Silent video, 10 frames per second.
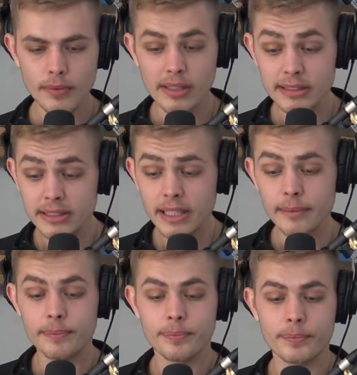This is it.
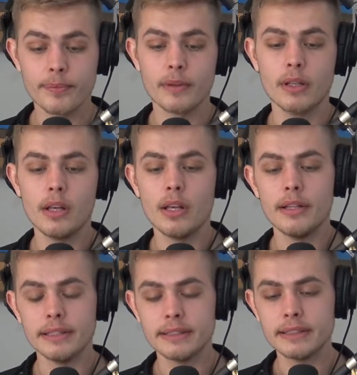
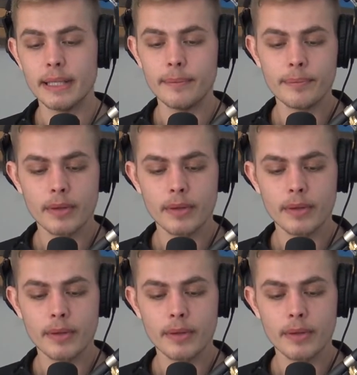This is it.